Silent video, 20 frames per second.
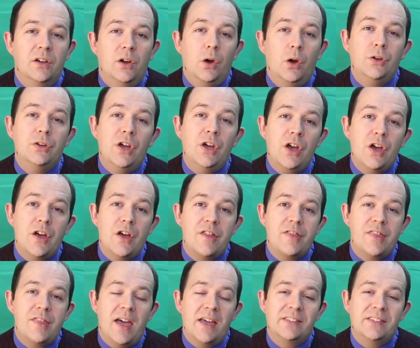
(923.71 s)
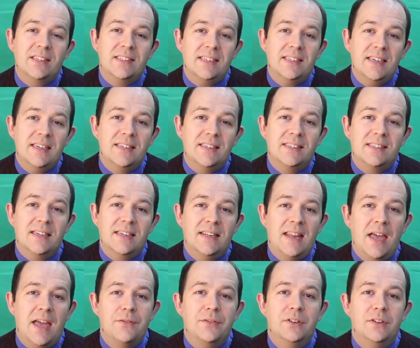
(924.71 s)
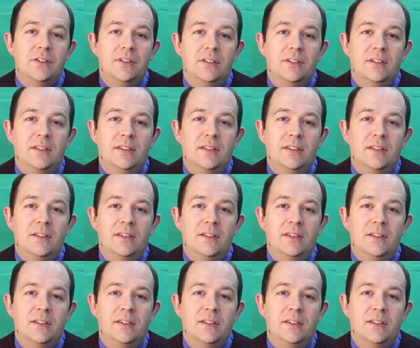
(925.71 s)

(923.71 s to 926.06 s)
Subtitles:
on earth as it is in heaven.